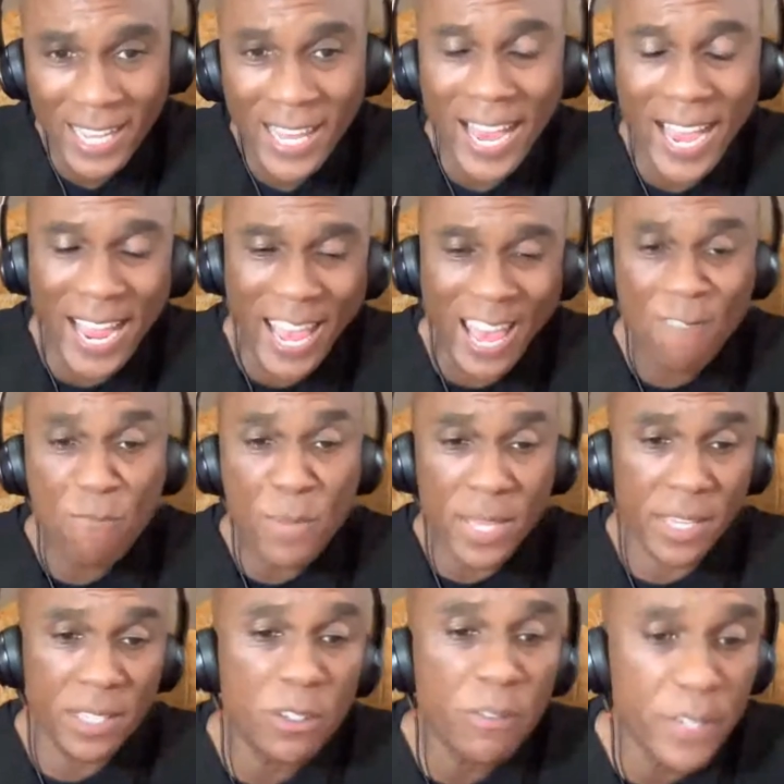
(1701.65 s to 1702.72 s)
I have met
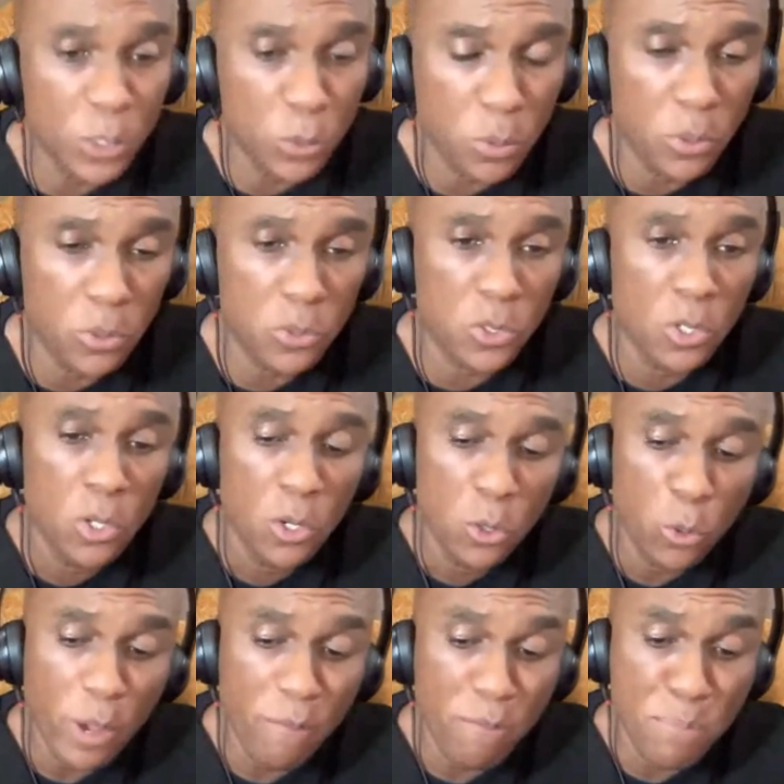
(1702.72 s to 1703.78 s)
individuals
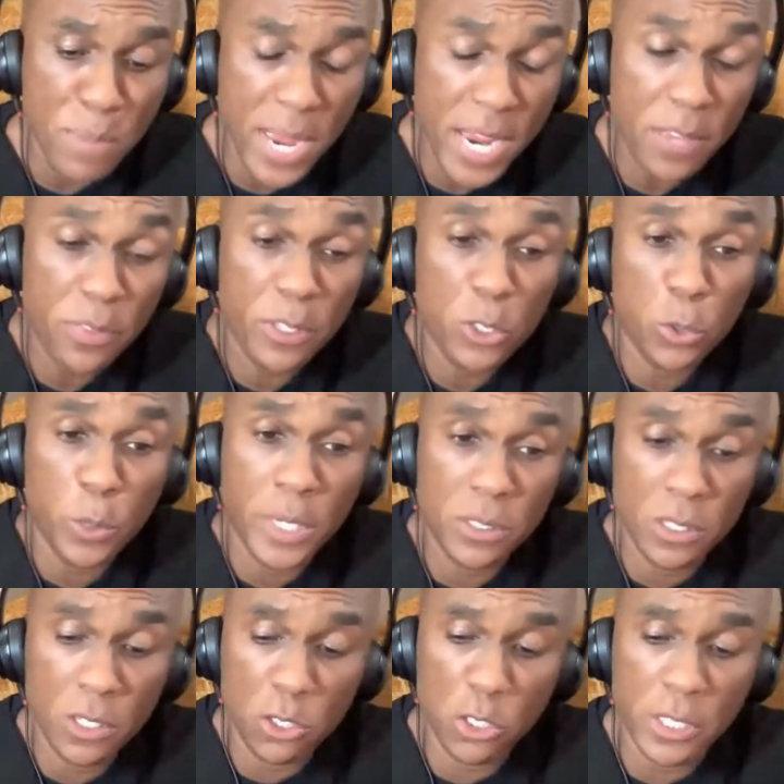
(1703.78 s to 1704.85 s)
who have made the
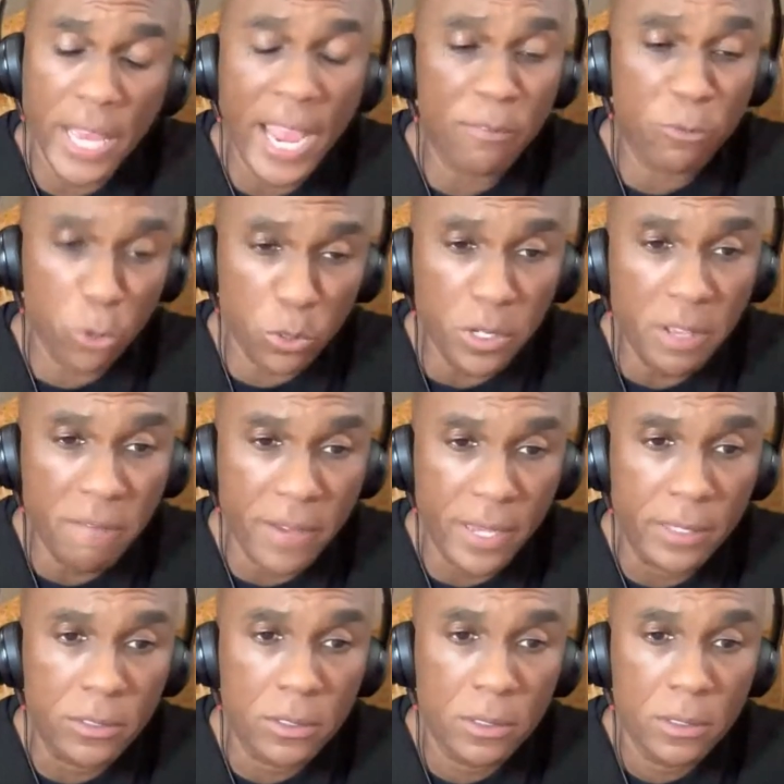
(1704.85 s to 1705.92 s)
transition after an event
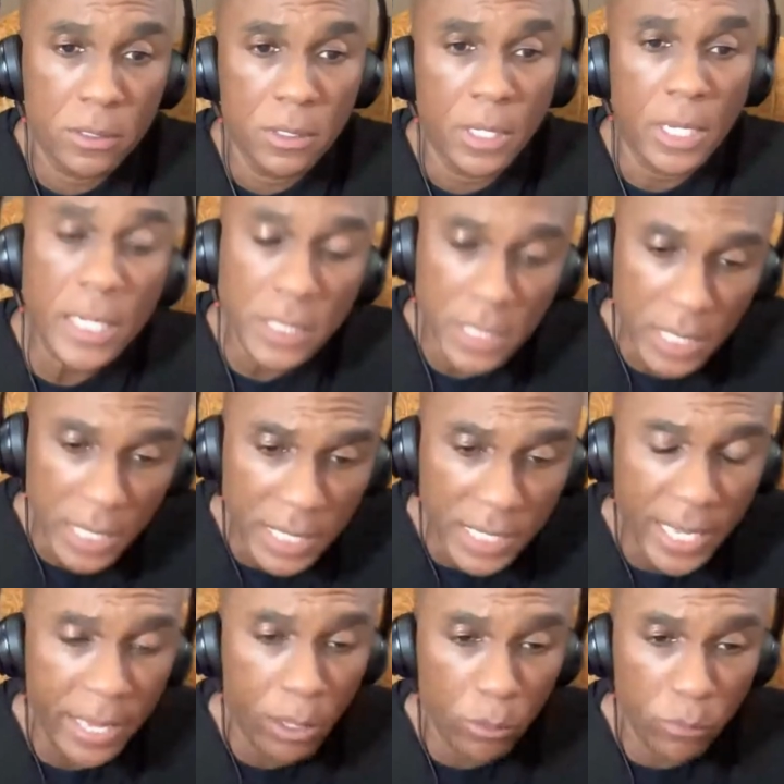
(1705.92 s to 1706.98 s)
into
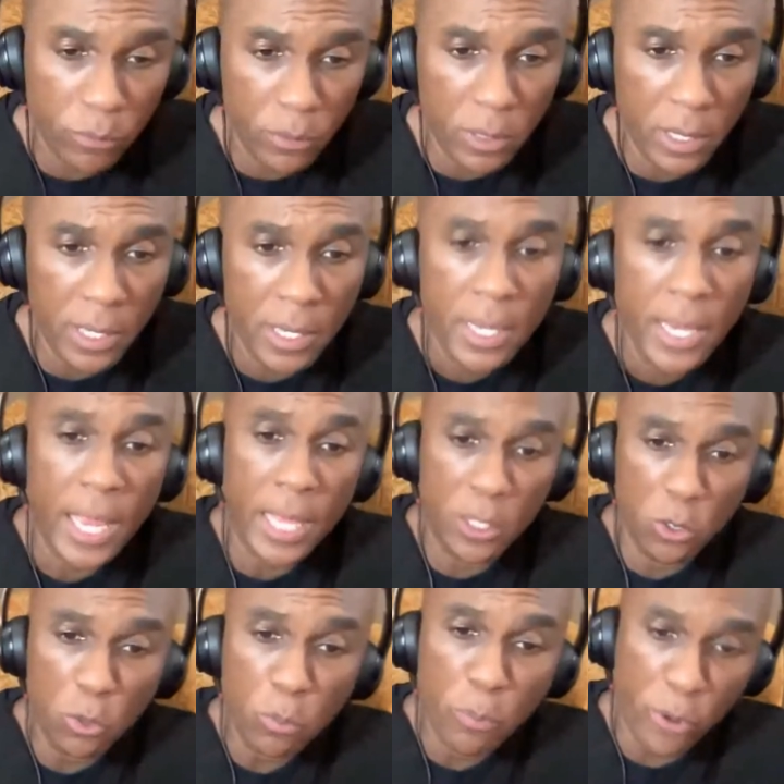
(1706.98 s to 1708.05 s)
eating healthfully and
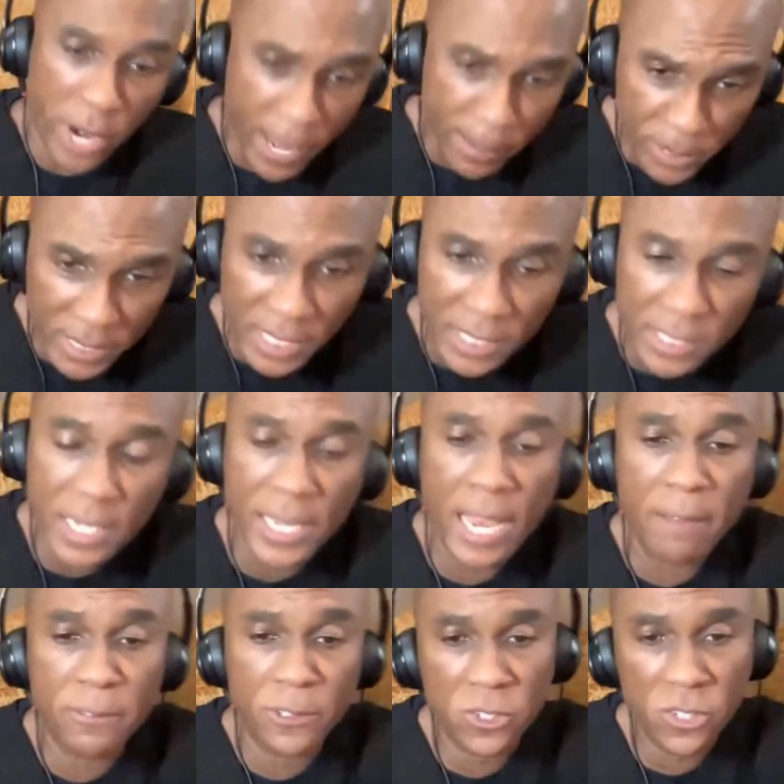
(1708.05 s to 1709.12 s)
who perhaps need to
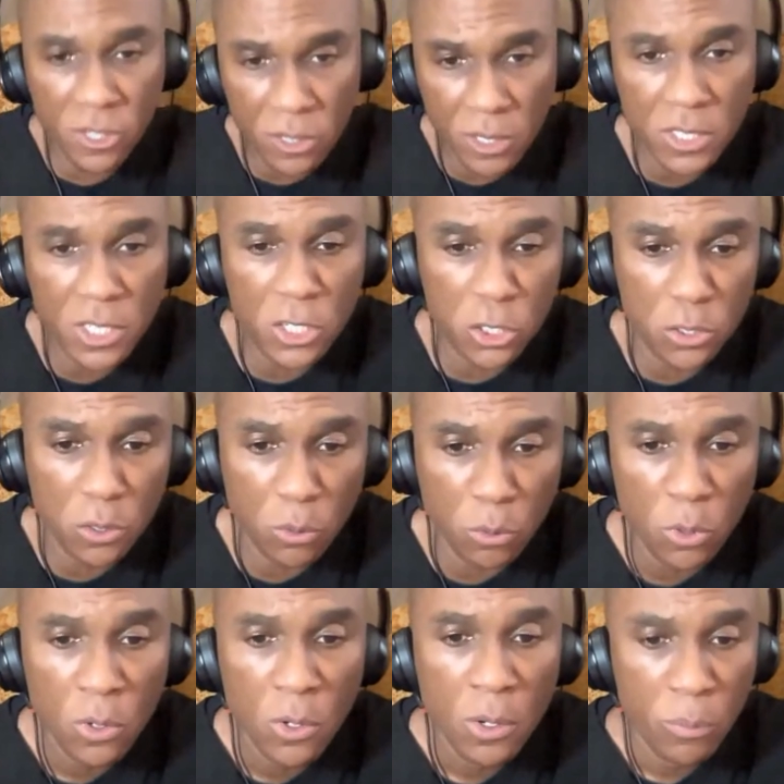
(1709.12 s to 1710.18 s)
have still additional
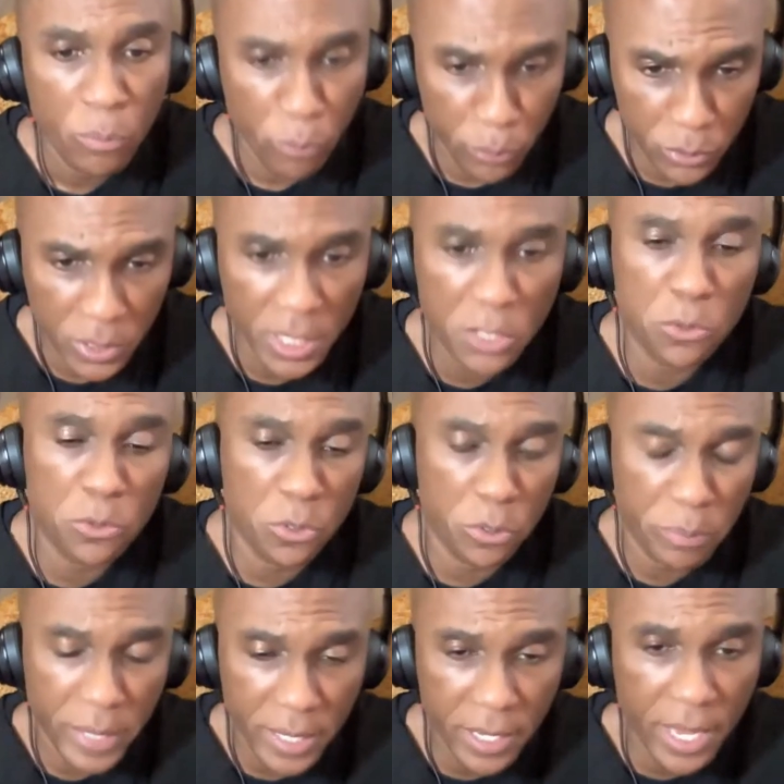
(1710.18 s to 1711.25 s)
procedures or
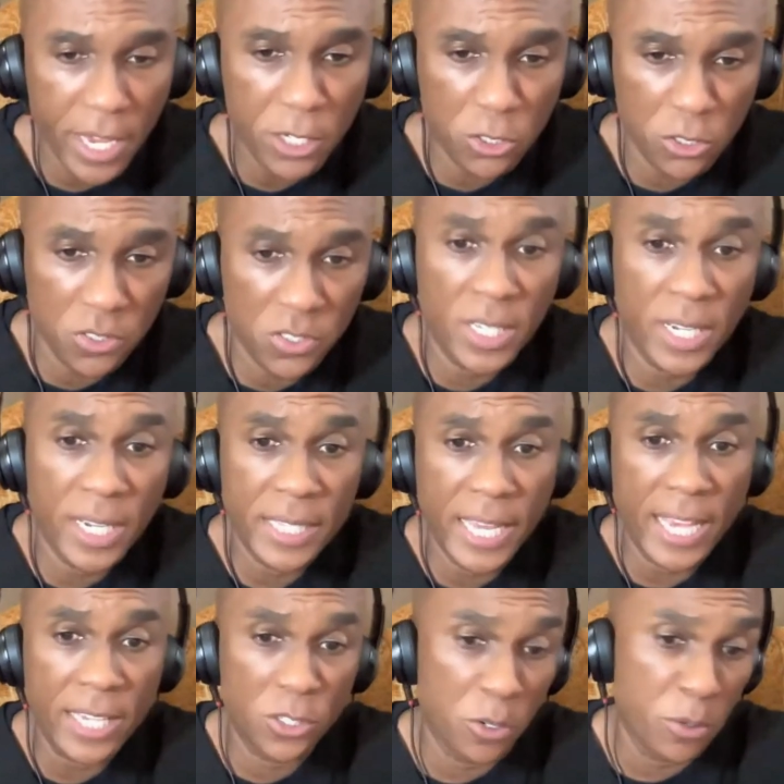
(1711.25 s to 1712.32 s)
medications done
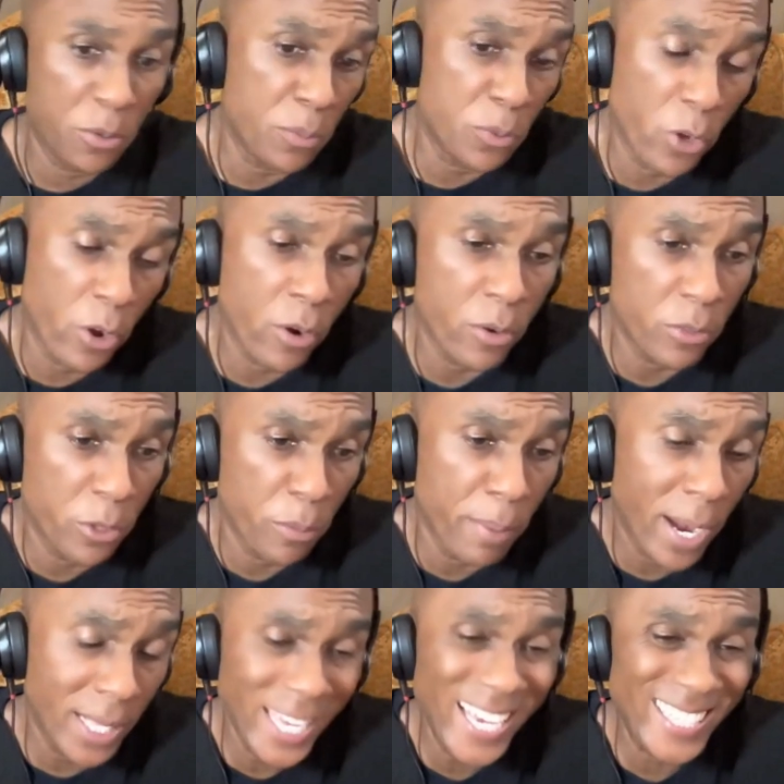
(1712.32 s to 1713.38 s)
as their, their, their
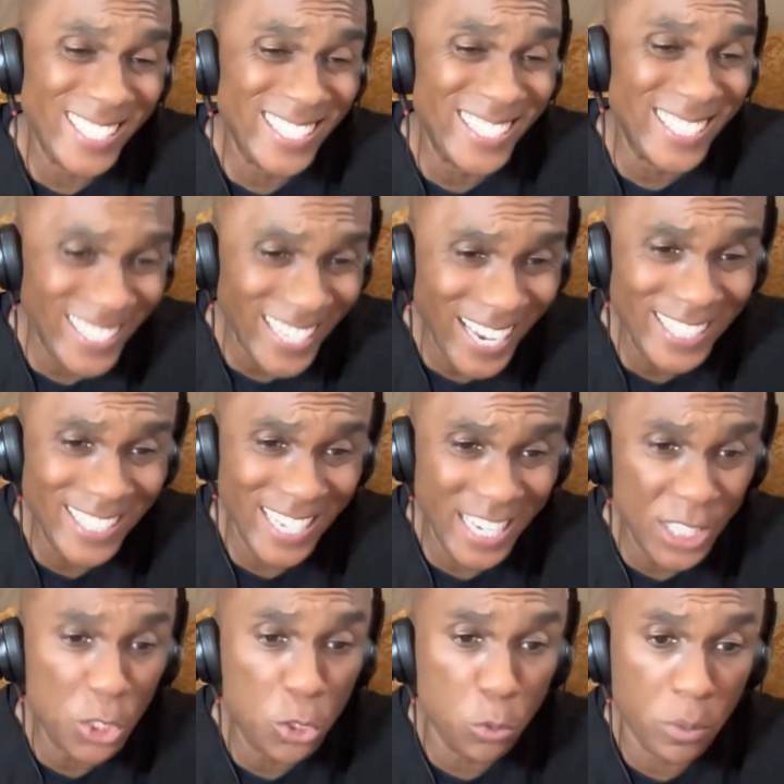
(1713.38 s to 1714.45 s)
body has sustained
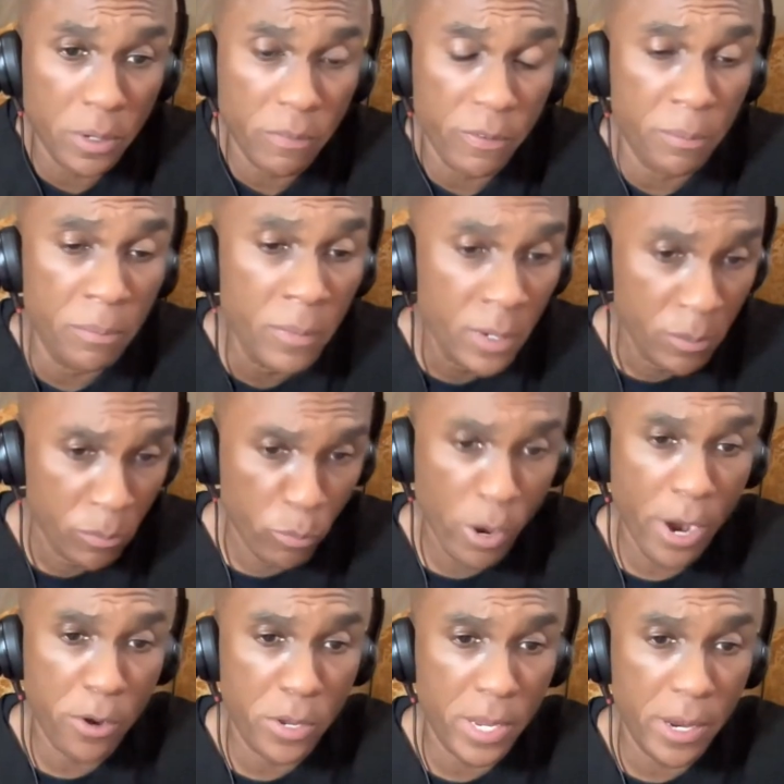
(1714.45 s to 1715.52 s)
injury from
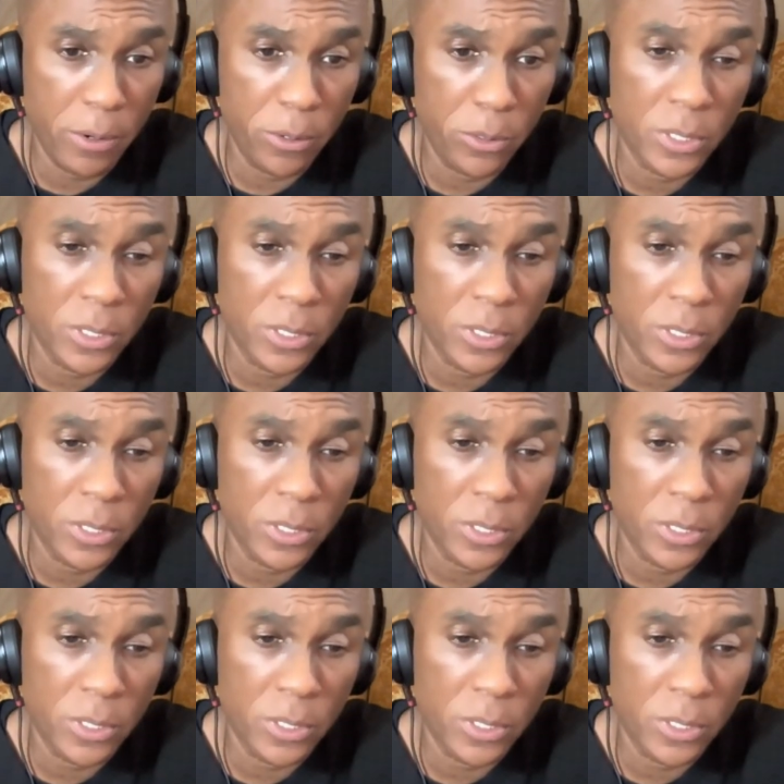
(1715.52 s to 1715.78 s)
prior years.